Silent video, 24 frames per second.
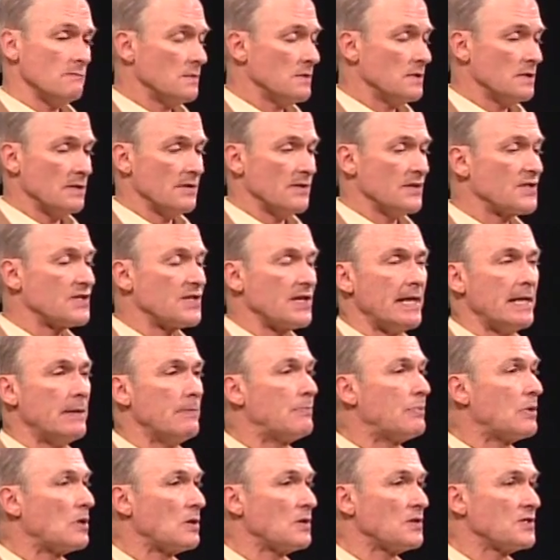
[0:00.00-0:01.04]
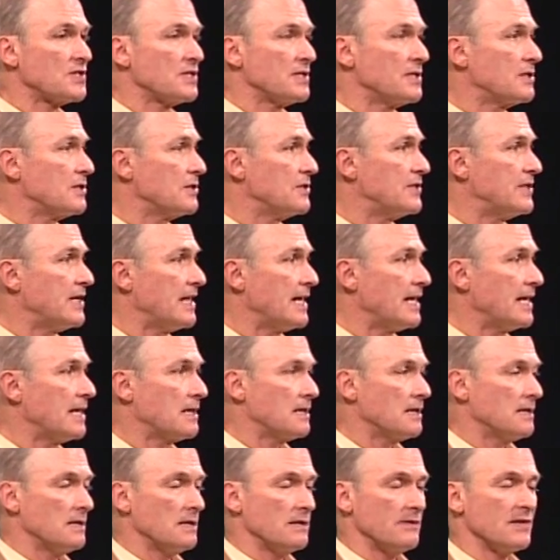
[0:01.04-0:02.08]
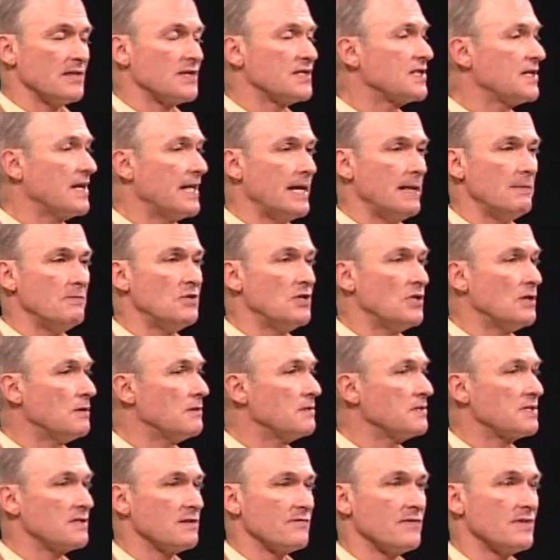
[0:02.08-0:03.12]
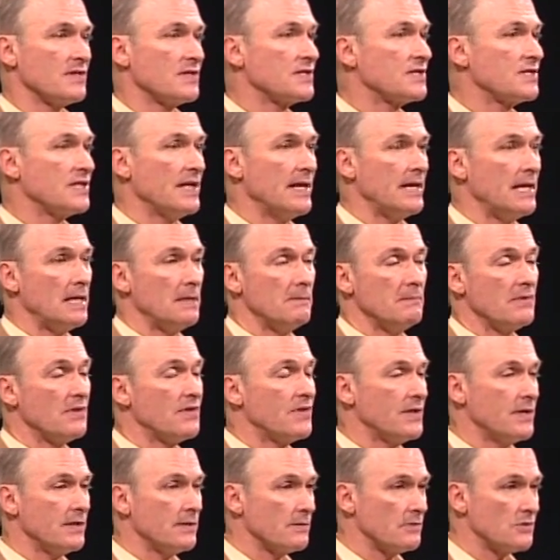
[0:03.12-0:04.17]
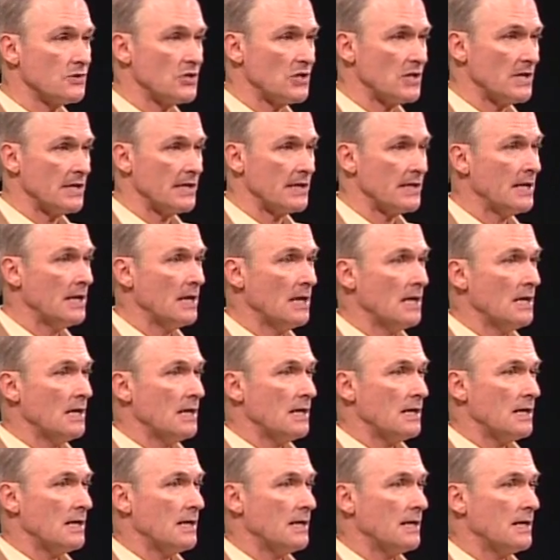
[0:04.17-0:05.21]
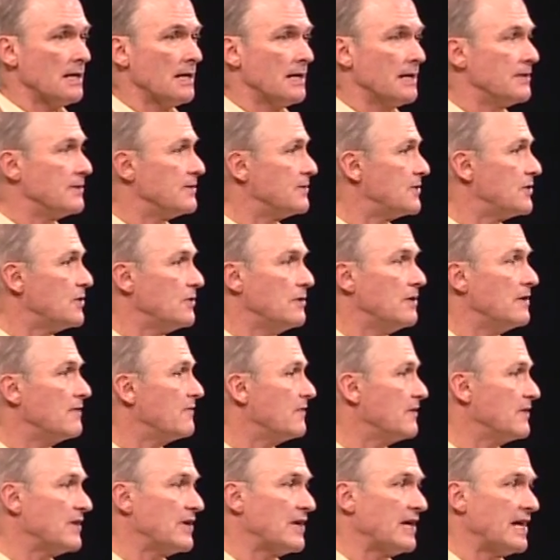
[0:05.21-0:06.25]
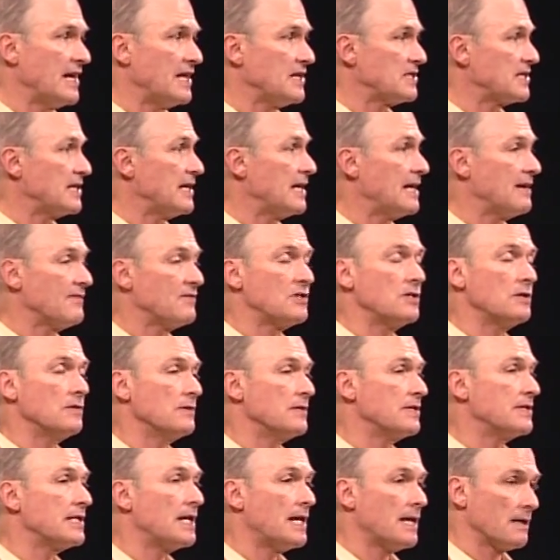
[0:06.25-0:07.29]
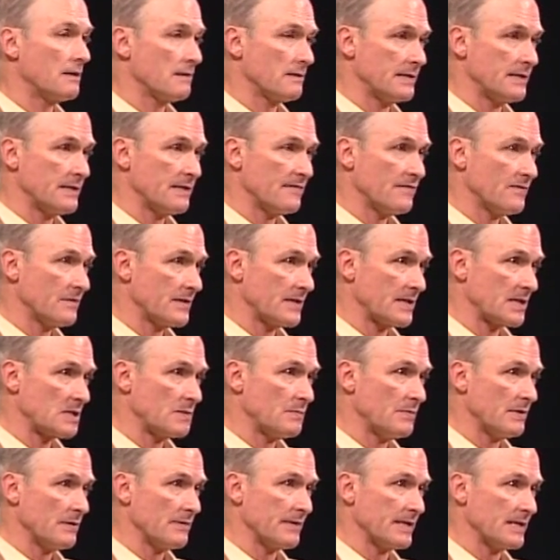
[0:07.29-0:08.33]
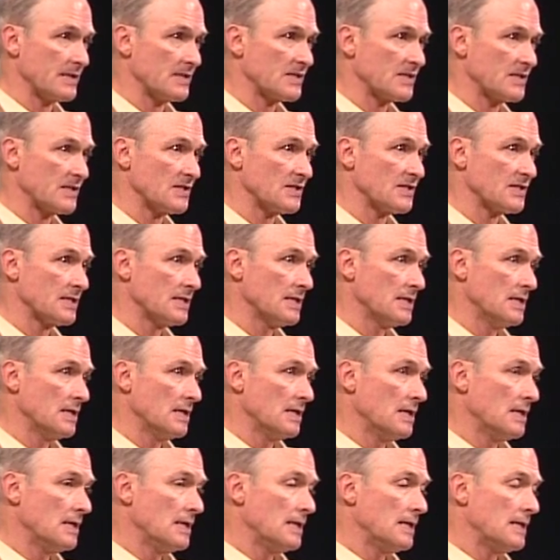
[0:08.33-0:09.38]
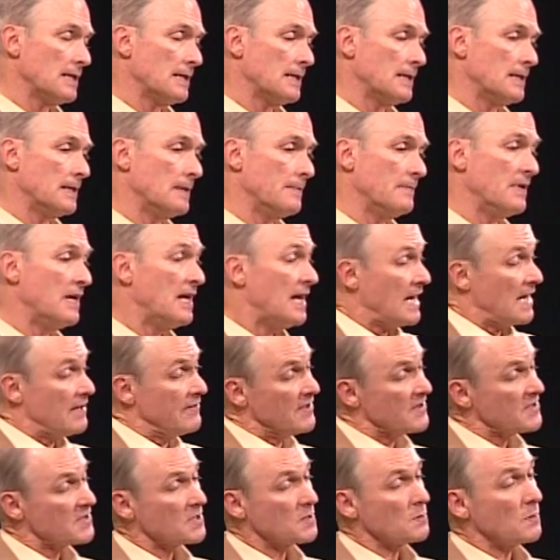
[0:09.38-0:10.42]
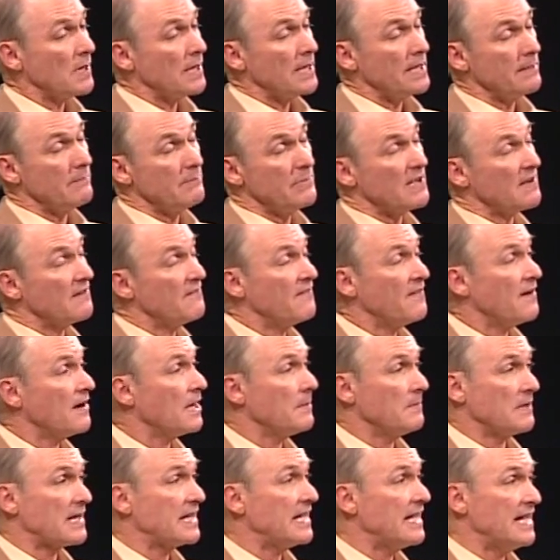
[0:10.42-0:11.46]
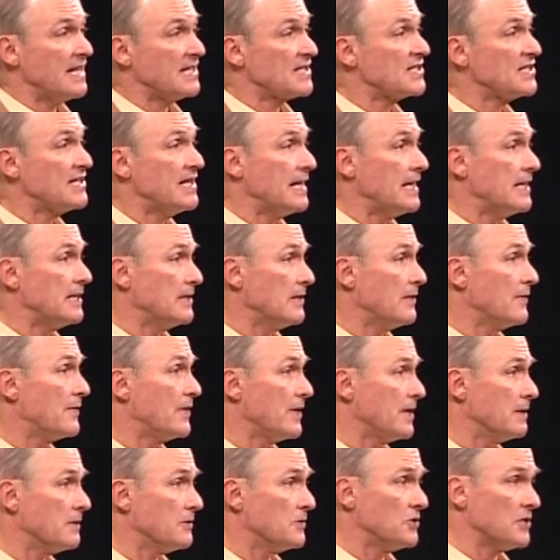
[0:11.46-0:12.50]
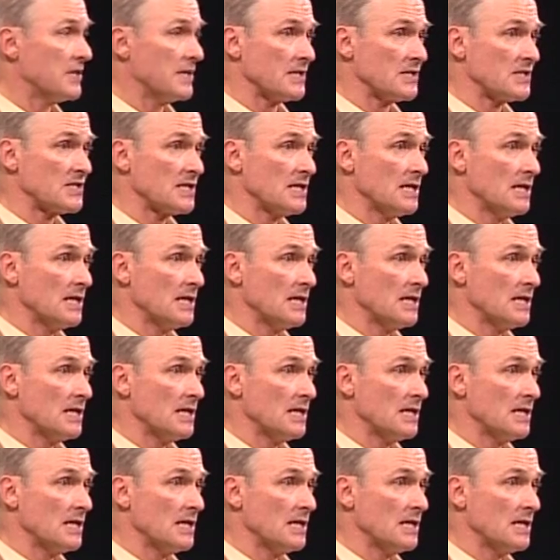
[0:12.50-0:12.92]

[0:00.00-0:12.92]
the same person could take the same dose of the same entheogen on 2 different days and have 2 entirely different experiences. And this is why Big Pharma can't stand entheogens,